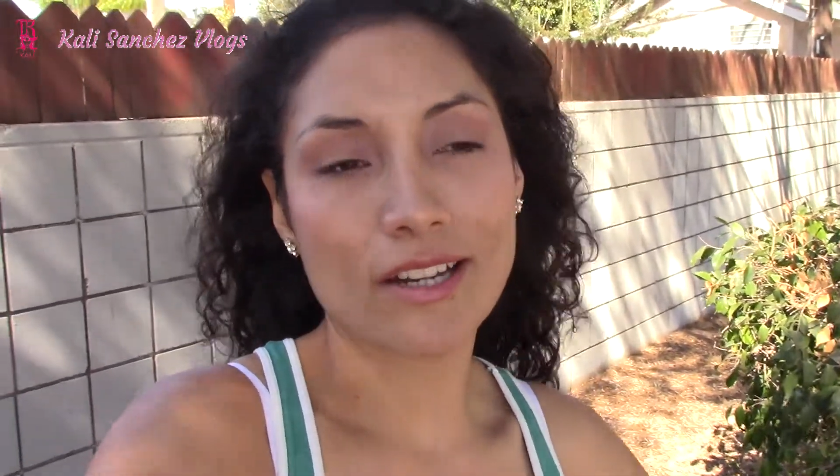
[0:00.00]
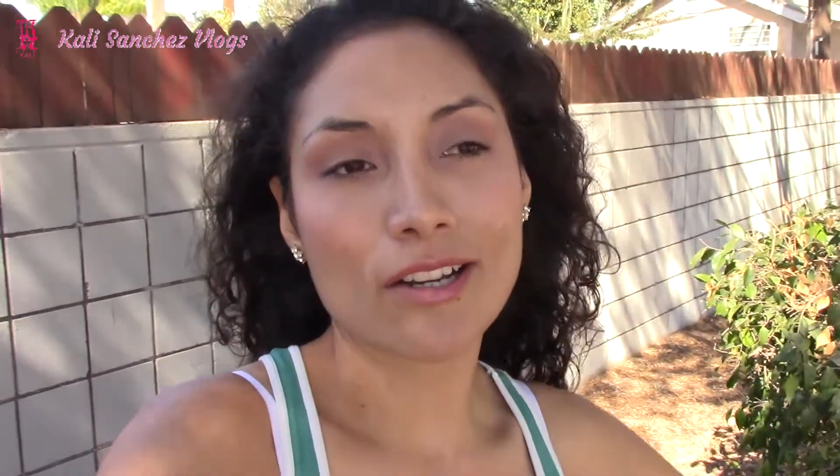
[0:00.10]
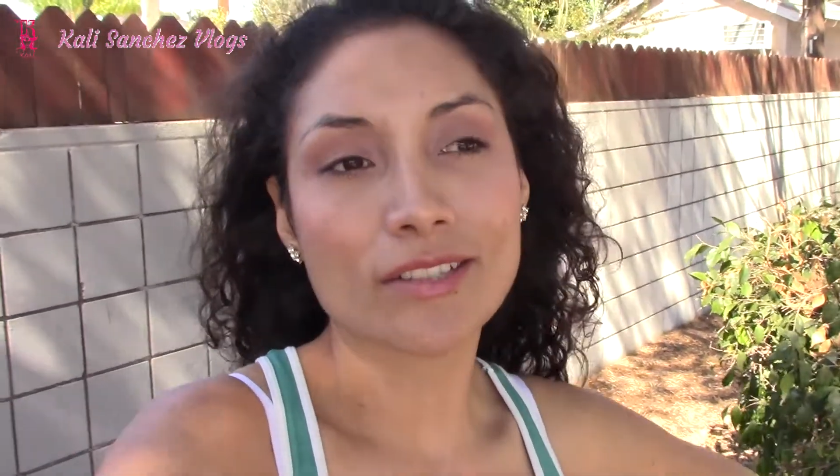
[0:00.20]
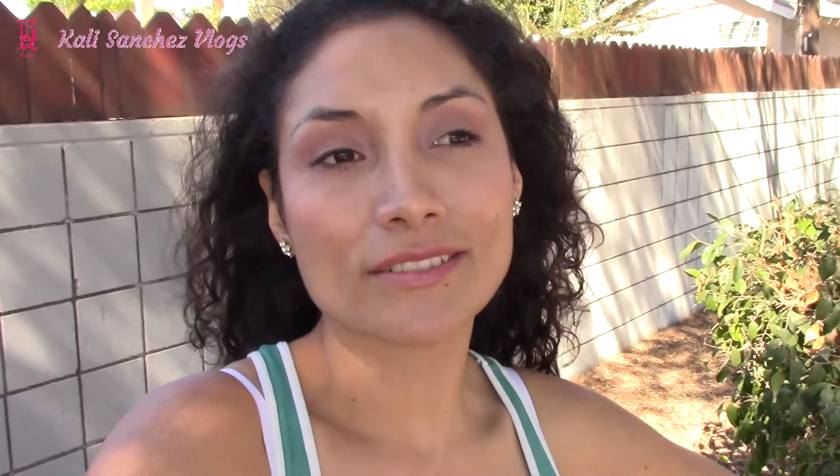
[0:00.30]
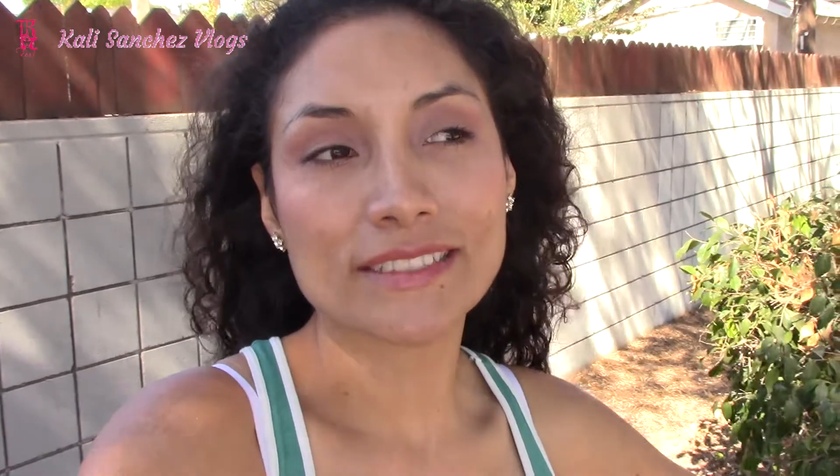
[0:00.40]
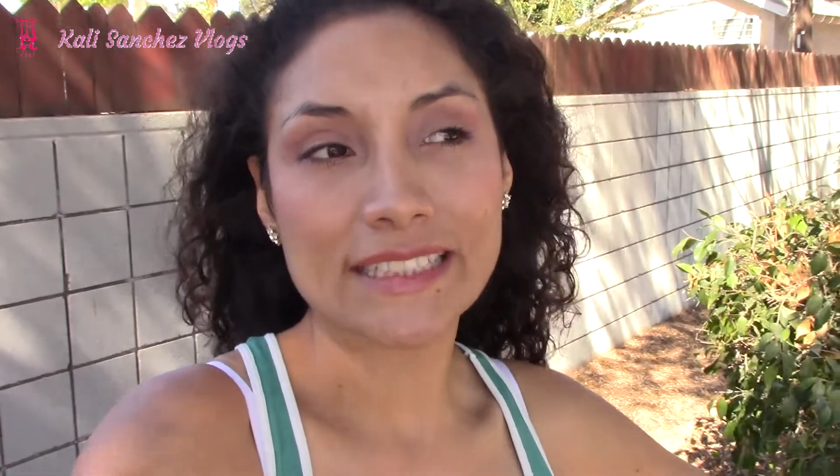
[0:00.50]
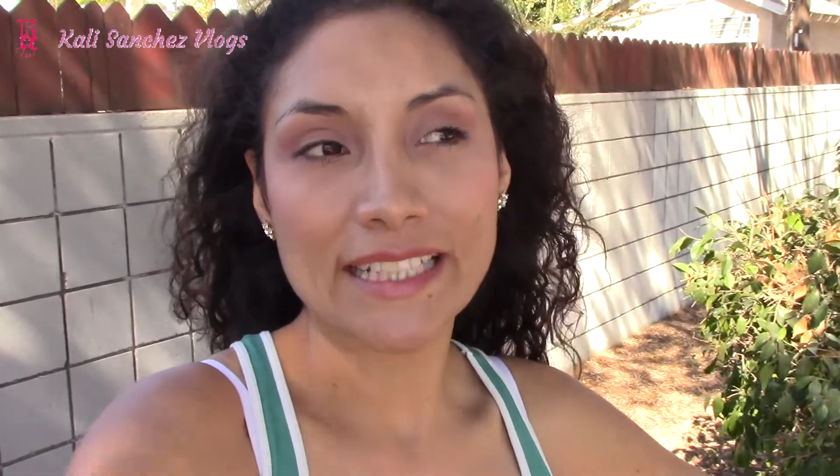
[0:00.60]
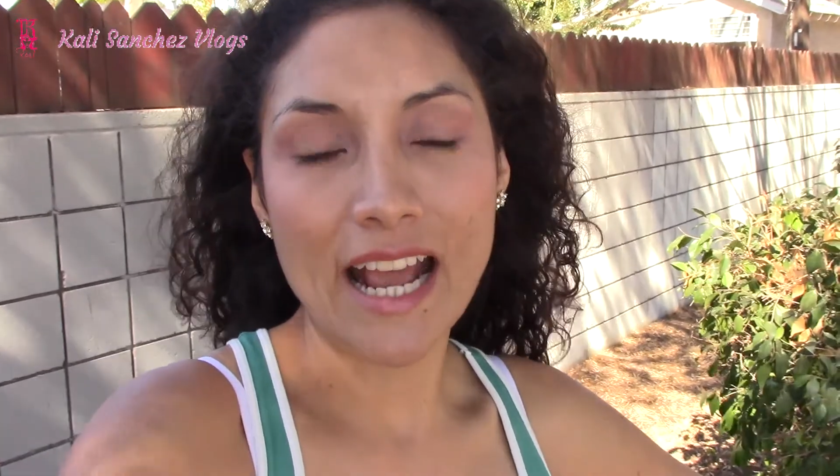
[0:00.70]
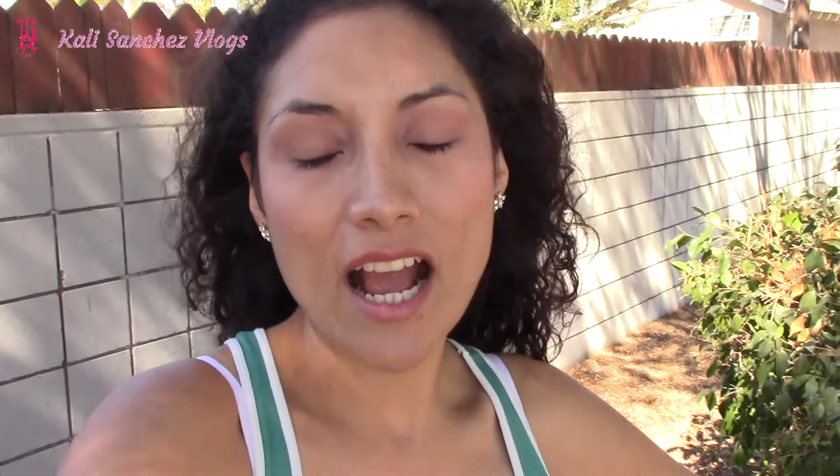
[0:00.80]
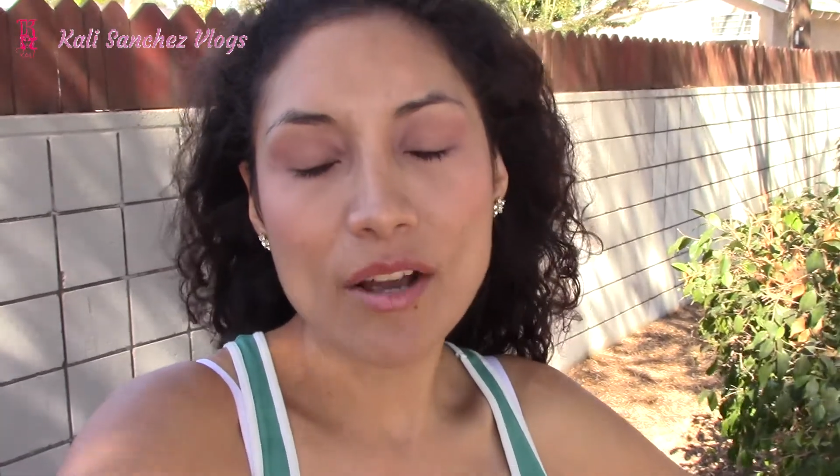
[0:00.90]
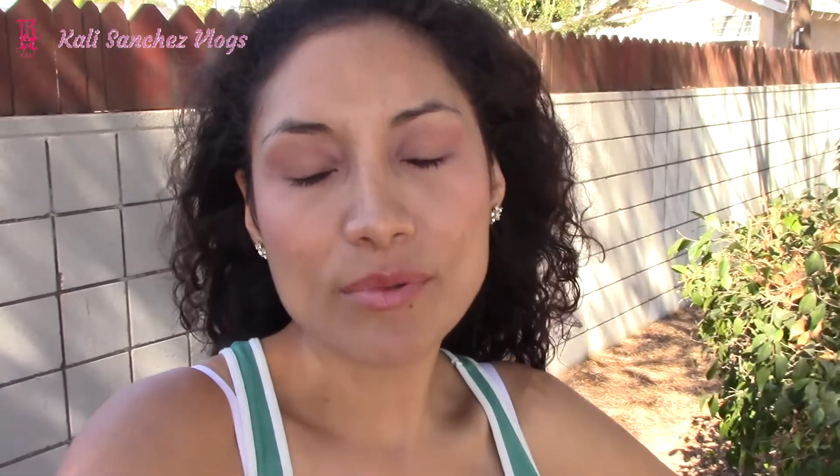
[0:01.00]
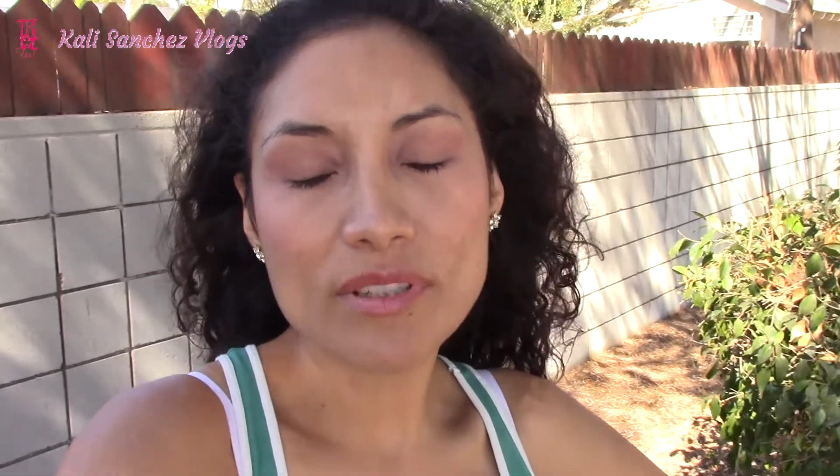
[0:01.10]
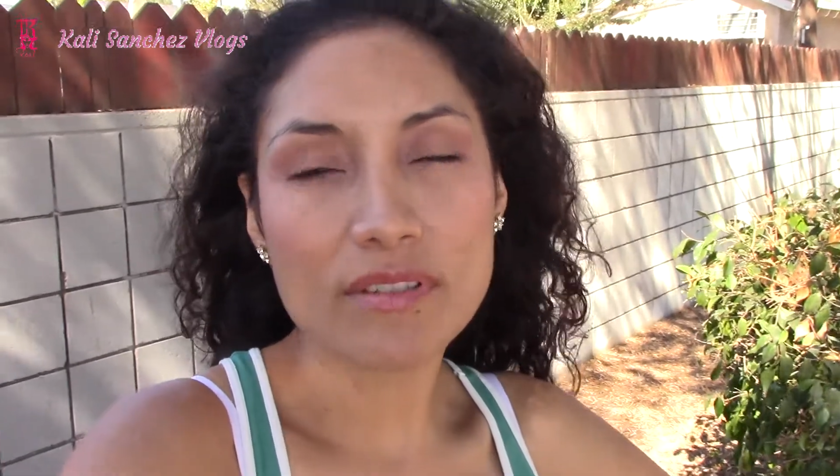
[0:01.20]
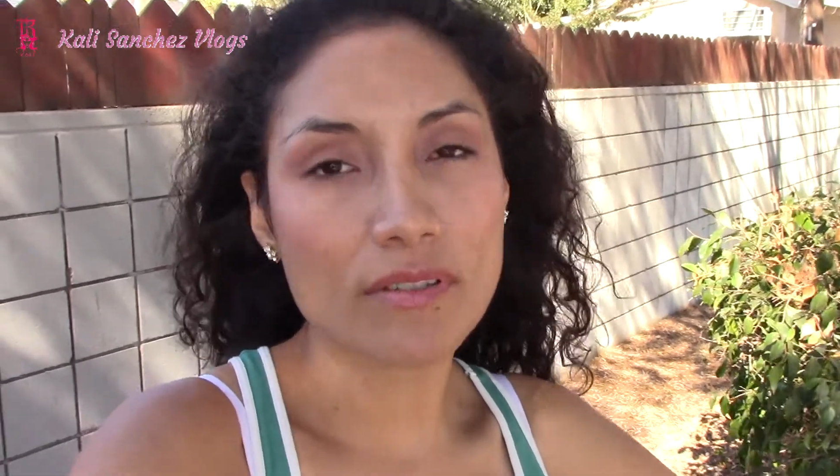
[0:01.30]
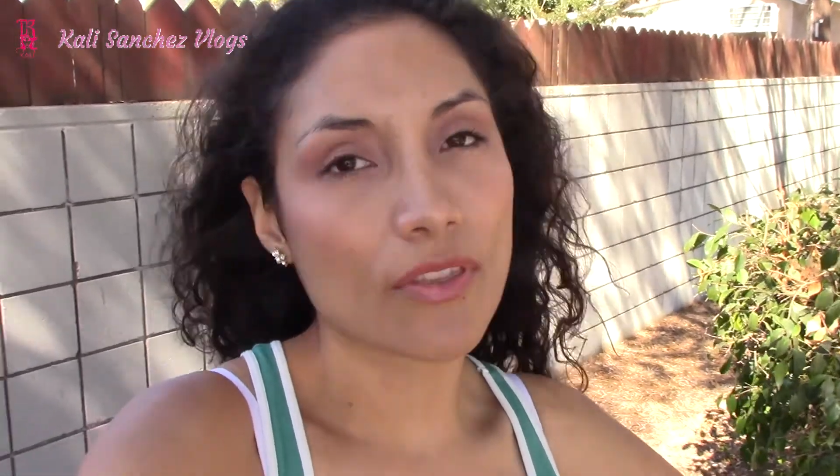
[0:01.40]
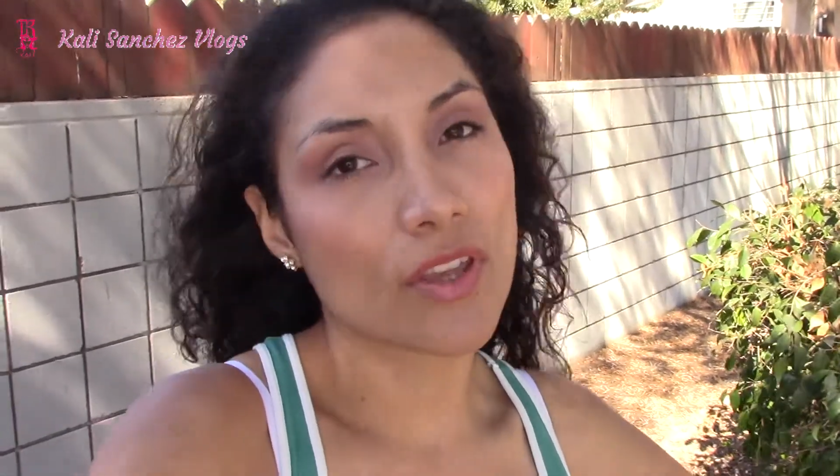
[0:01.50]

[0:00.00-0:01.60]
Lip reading: on that I was